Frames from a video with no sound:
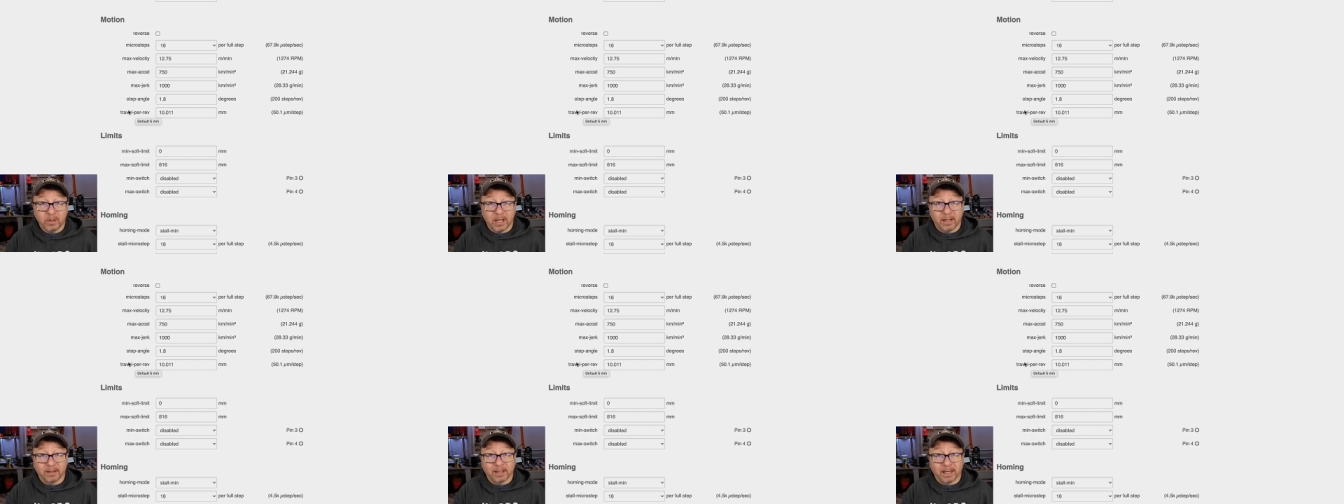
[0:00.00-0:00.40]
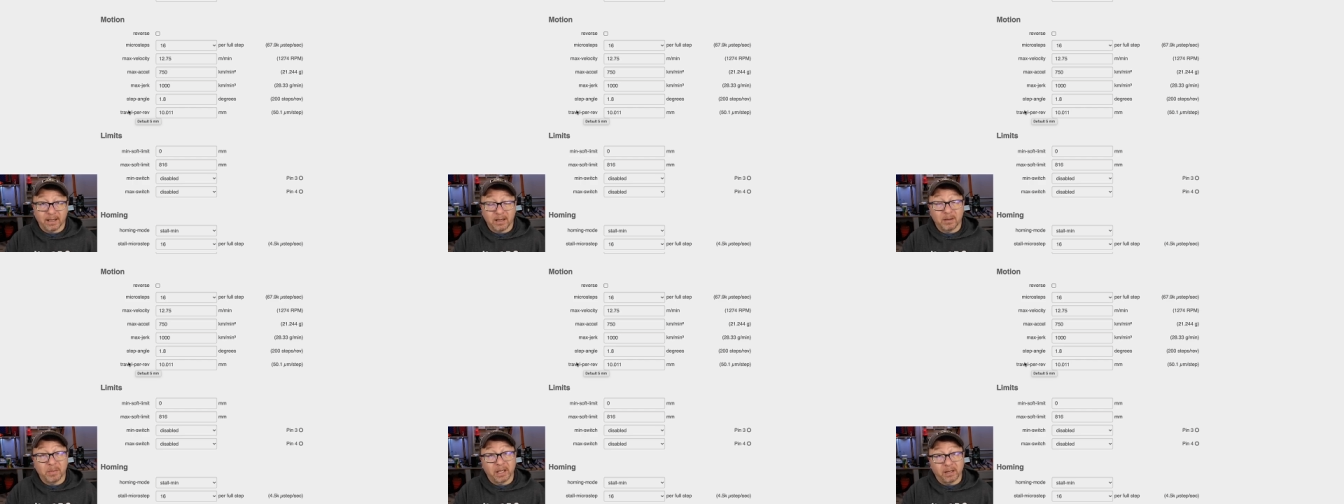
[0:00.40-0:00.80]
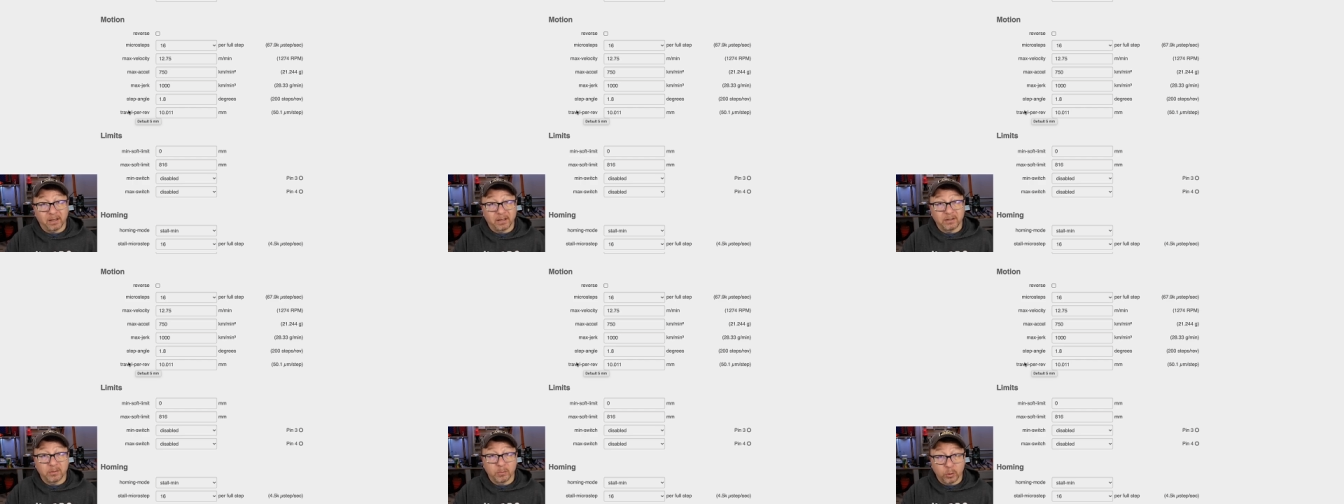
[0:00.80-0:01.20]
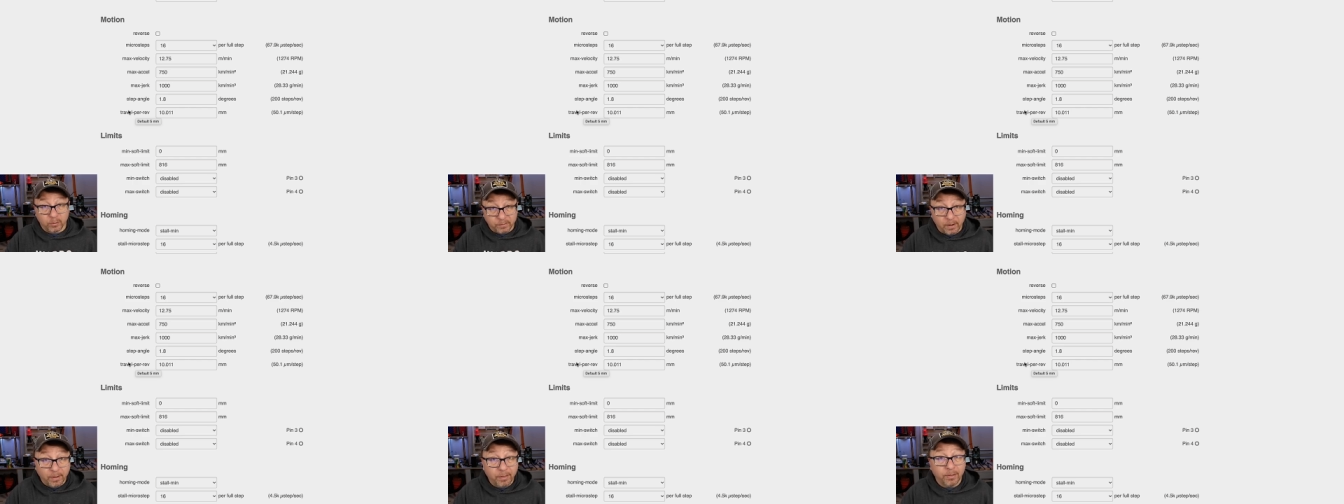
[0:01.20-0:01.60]
and then I commanded it to move
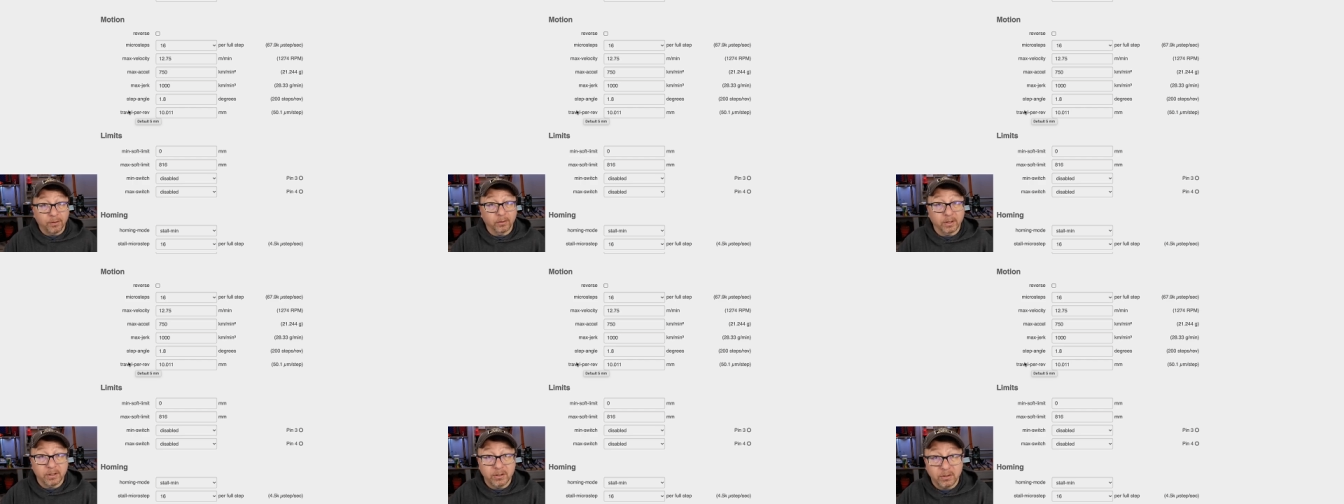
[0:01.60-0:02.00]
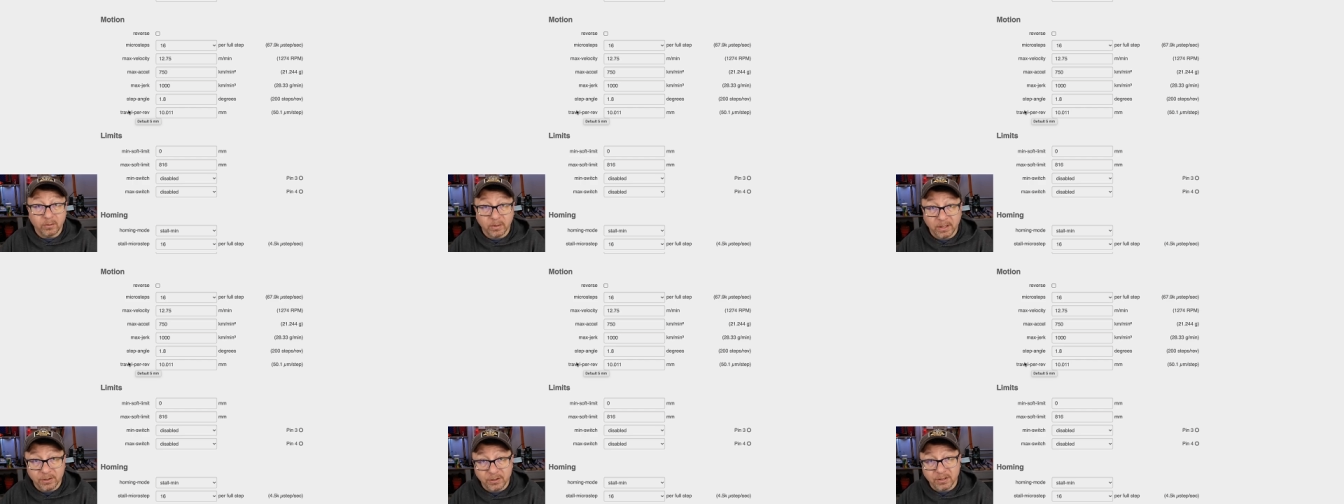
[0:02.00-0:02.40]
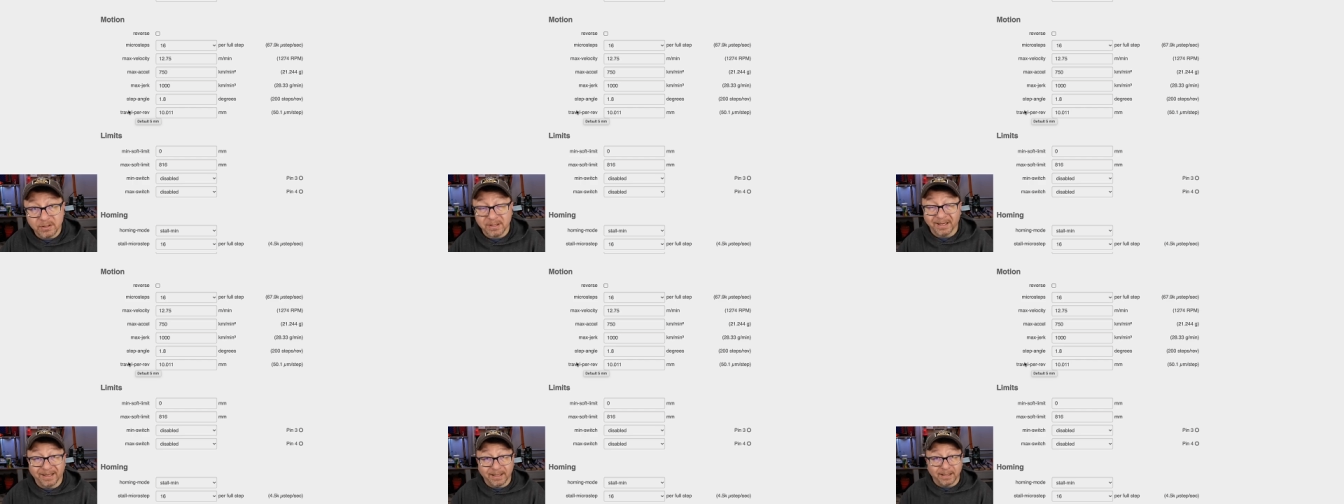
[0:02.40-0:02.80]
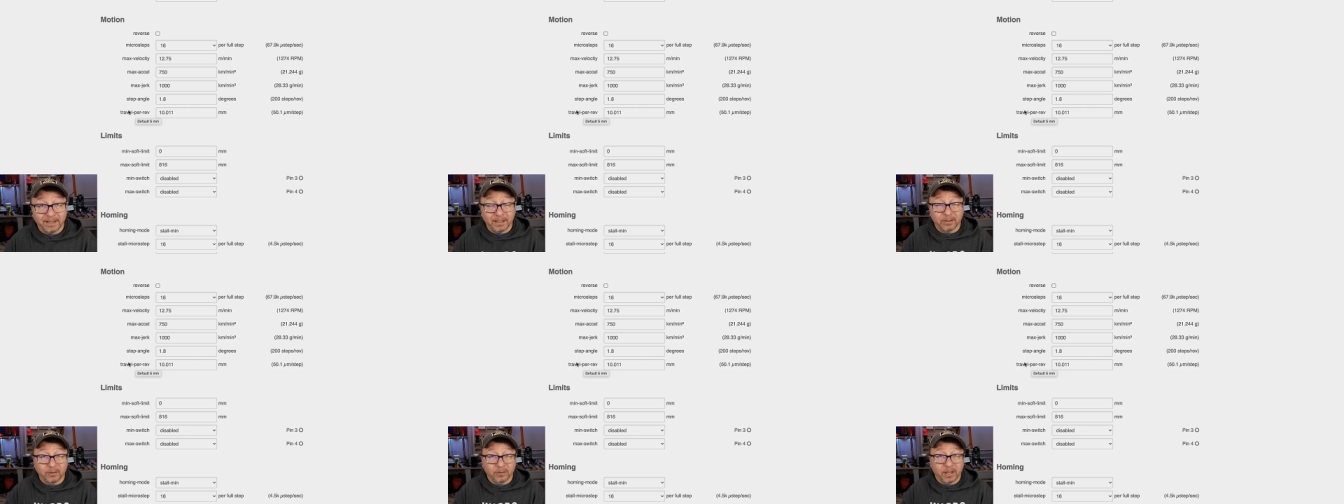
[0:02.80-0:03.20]
32 inches in
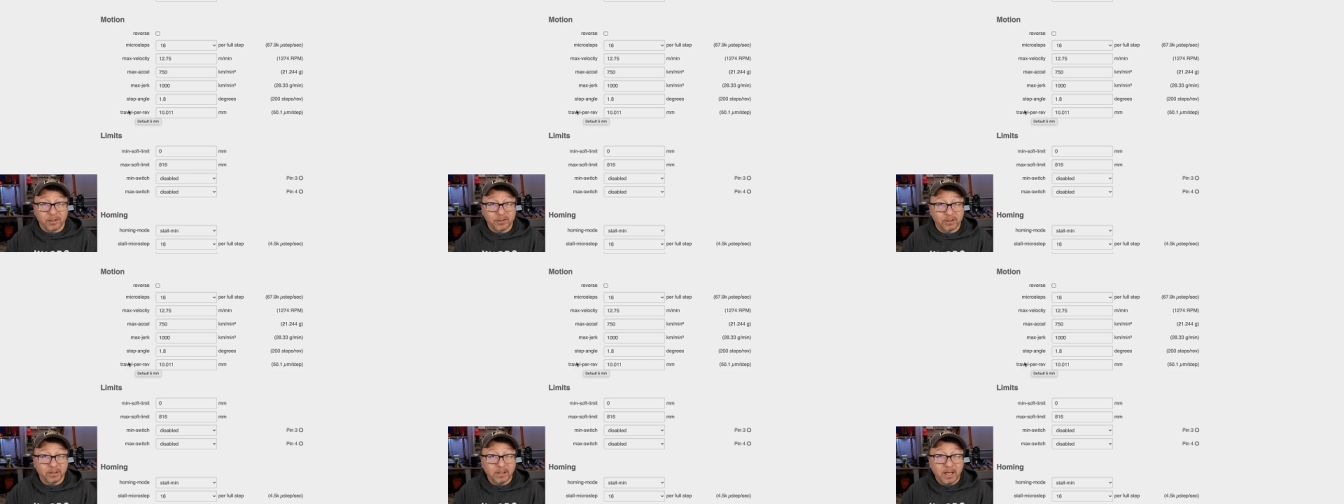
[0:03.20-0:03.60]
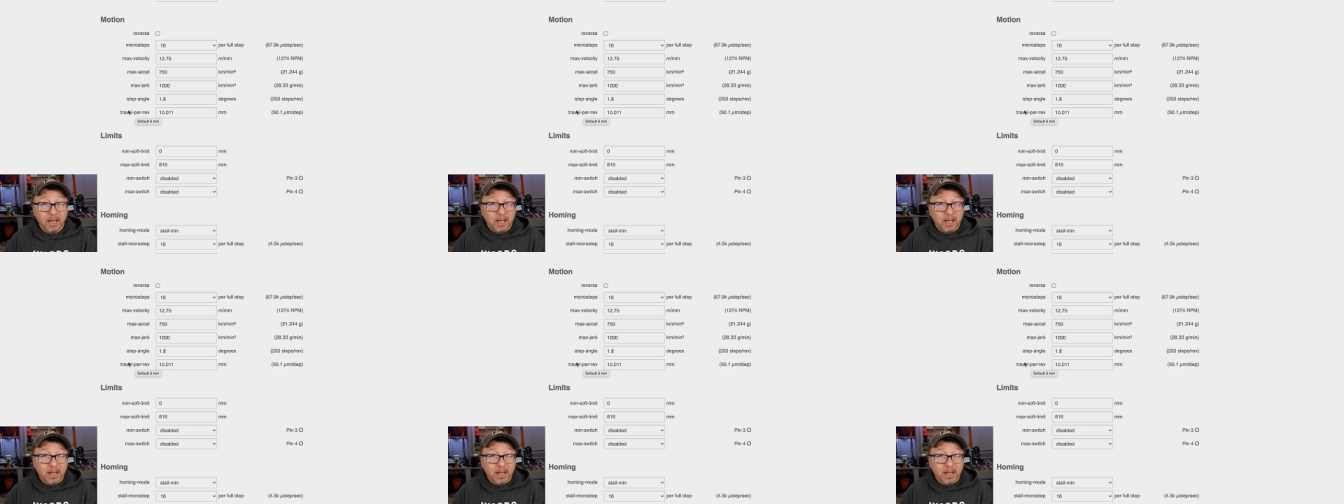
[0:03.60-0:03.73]
any direction,